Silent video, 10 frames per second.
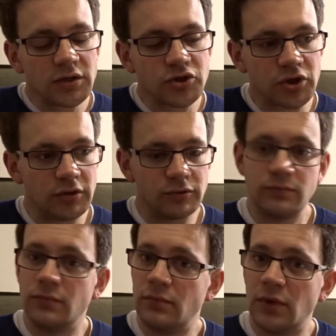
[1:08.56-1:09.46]
So
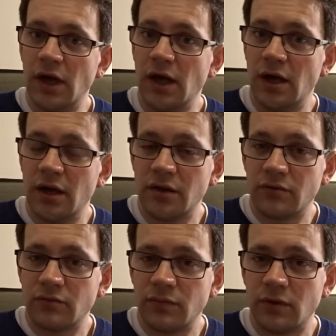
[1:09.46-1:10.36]
I
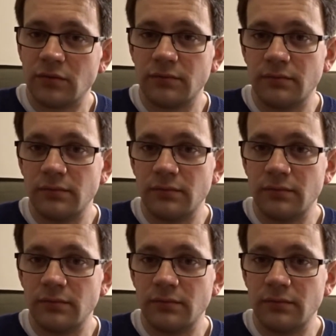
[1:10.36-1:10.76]
thought, well,